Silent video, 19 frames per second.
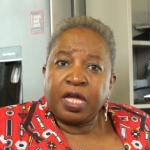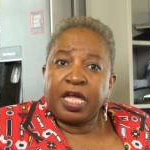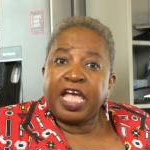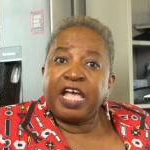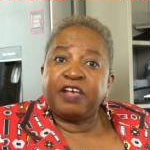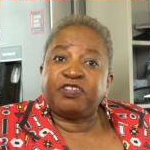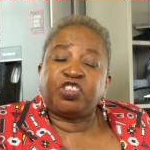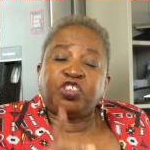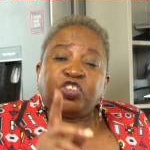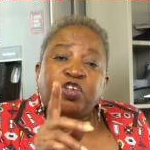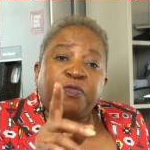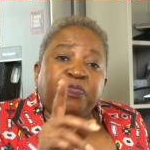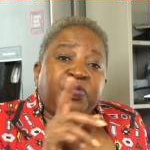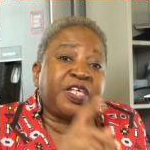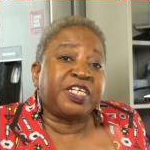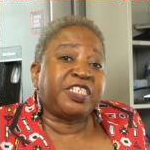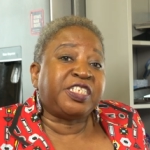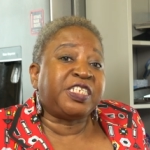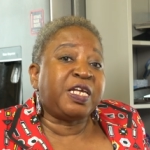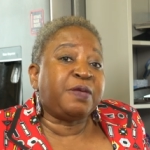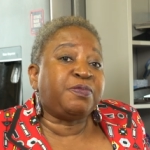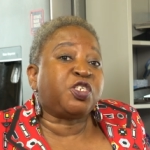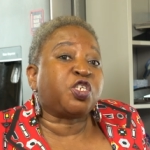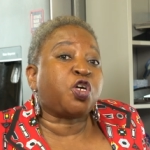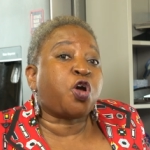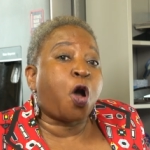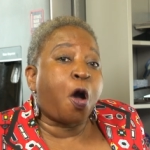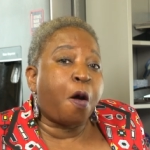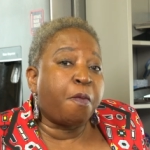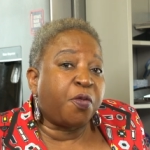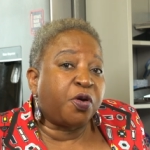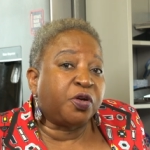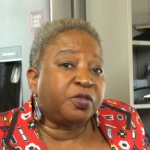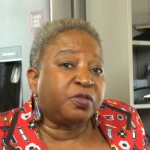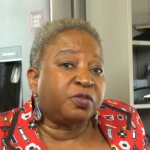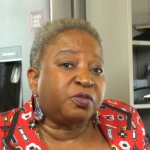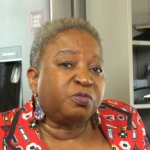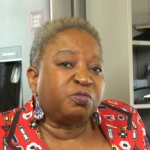If something seems
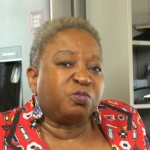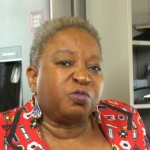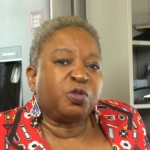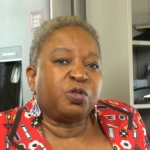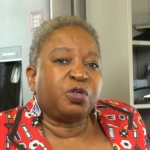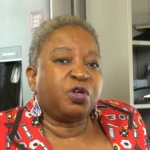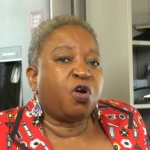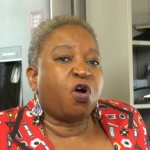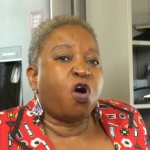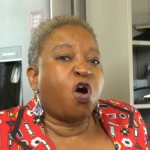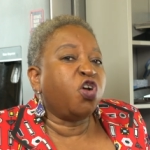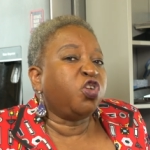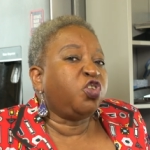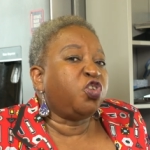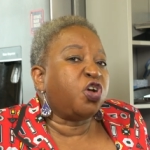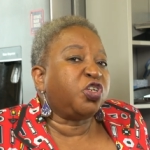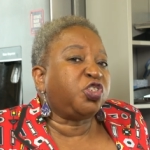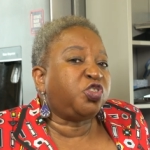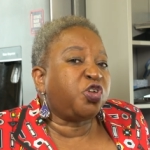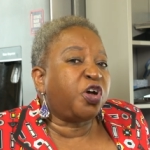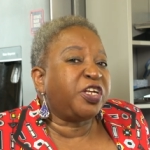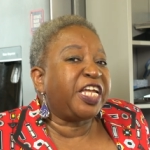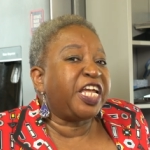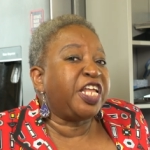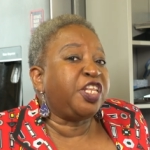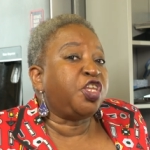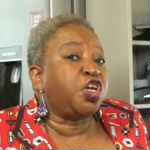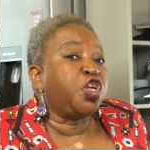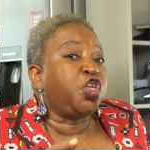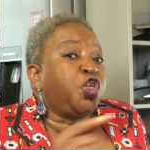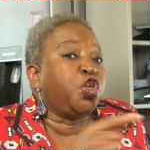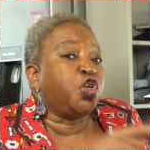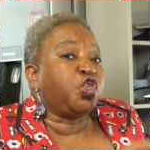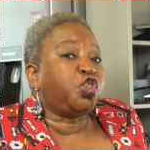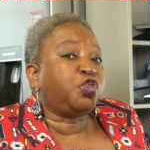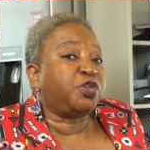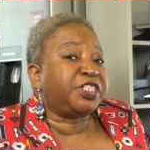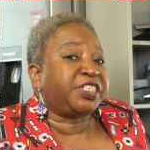common or not done in the
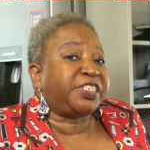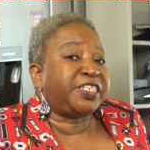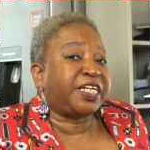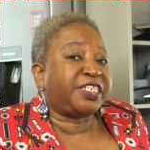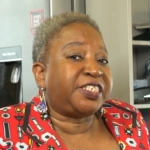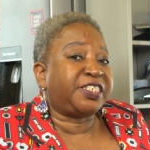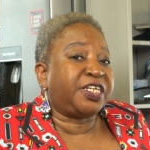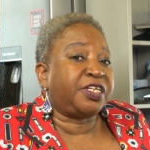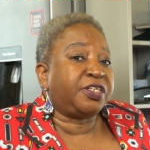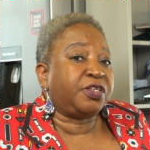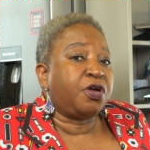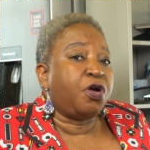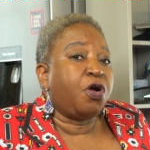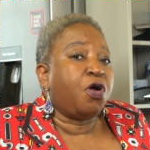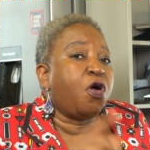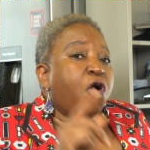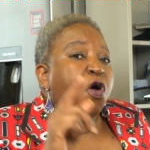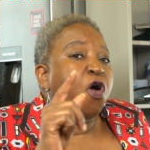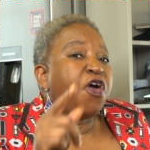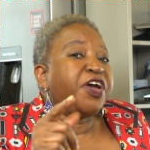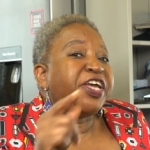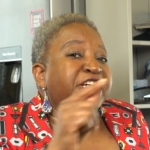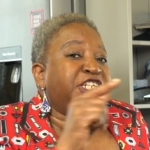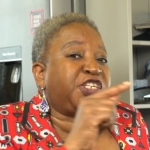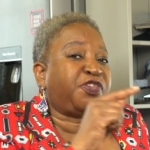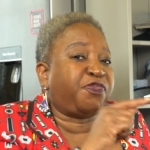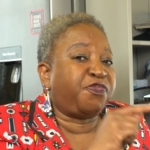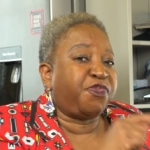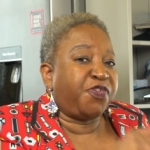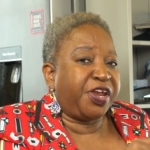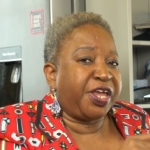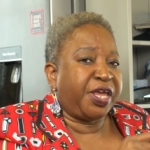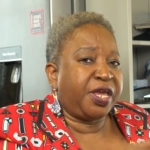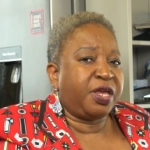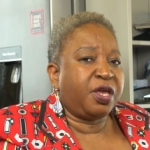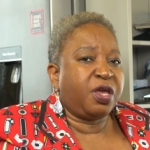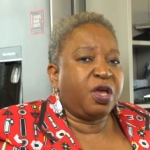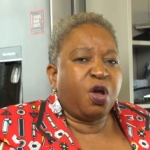usual setting or is
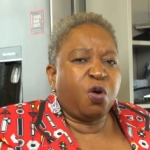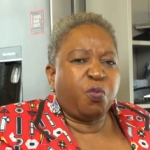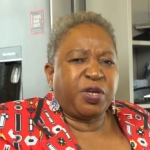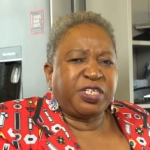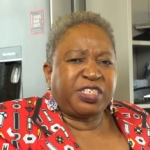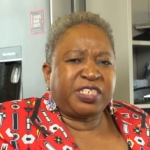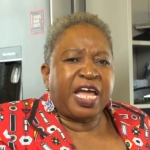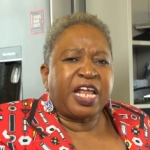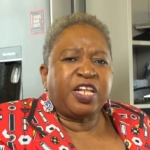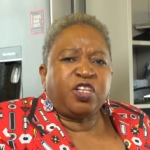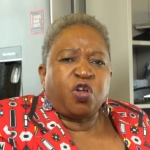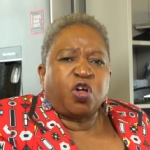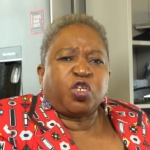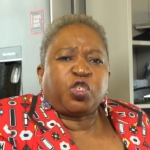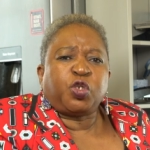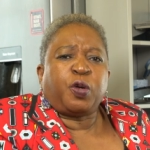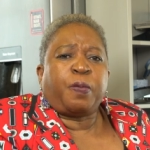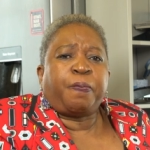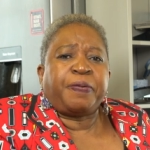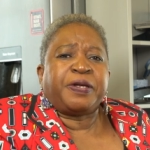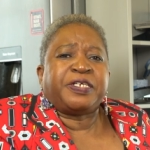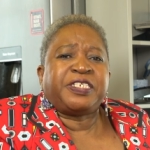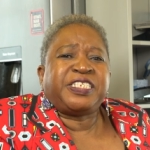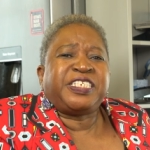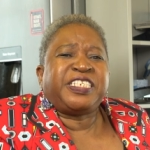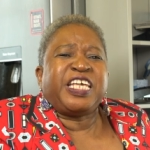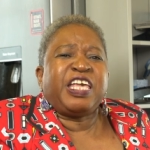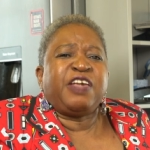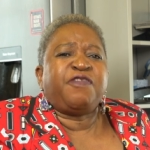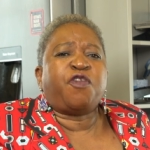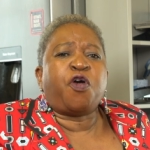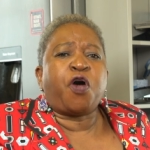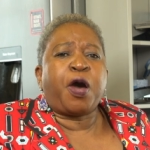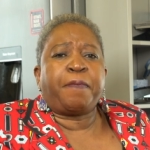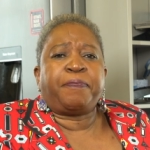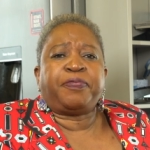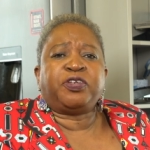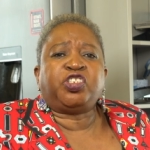free, we tend not to perceive or
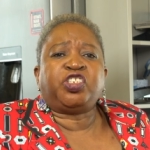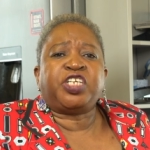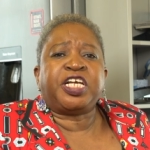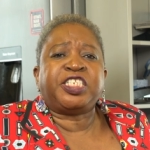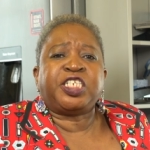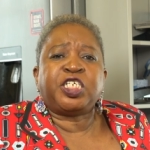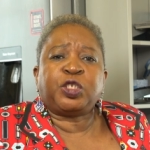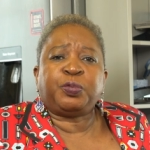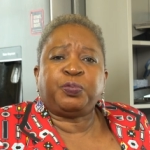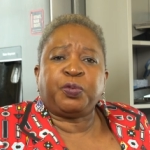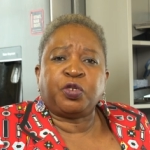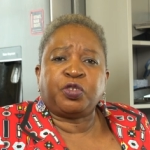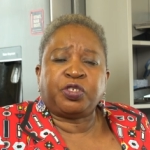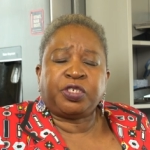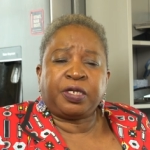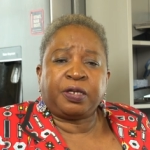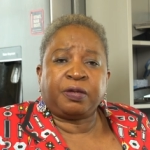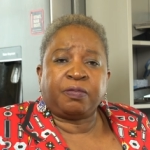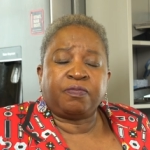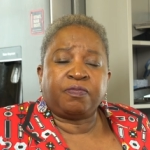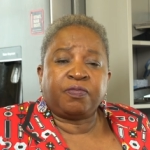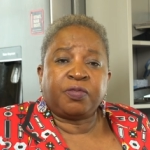appreciate its beauty.